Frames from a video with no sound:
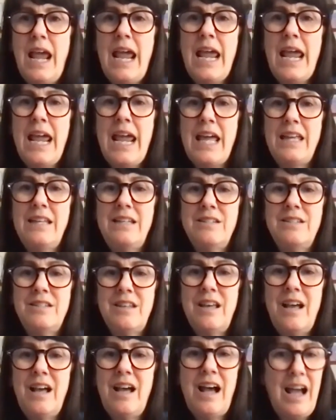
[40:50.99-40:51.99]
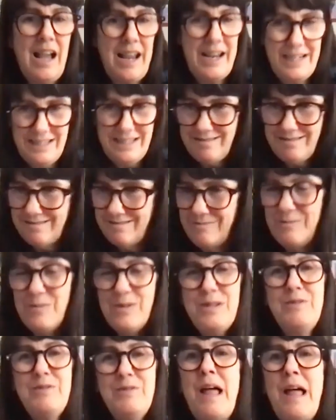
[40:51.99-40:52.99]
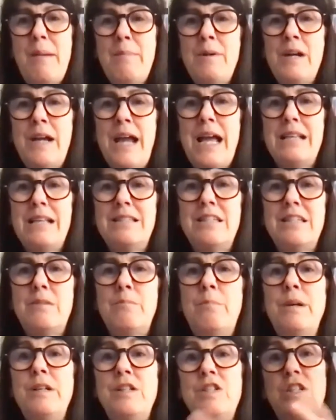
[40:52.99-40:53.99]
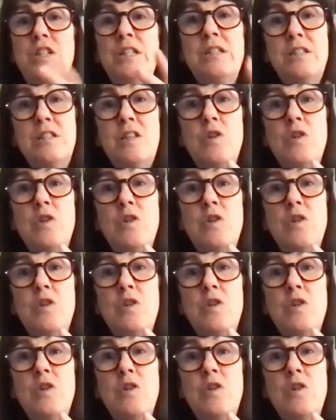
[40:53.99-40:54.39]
And I was flabbergasted, but she